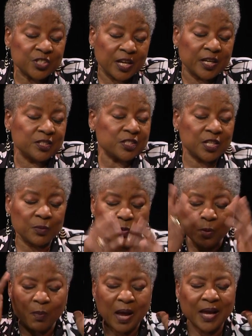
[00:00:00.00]
change. Keep
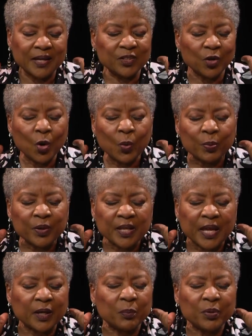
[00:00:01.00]
your mind open
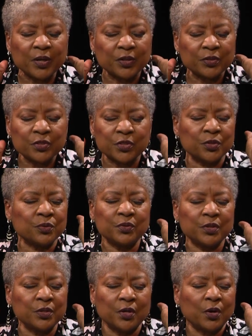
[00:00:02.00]
like a parachute.
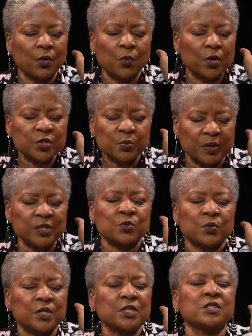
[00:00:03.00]
It works best
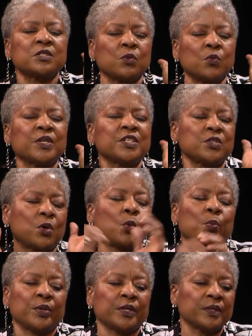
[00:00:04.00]
when it's
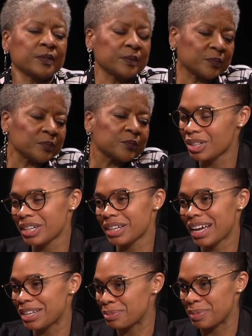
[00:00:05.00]
open. Well, it
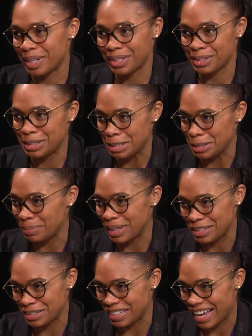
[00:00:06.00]
has been such a
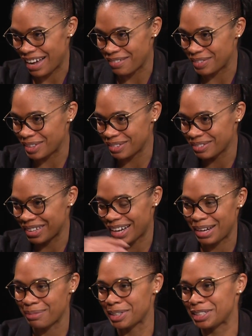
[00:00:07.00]
pleasure to have you.
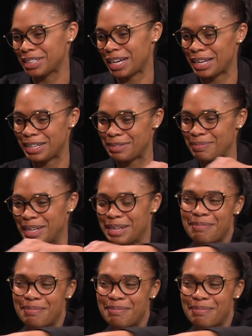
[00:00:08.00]
I appreciate you being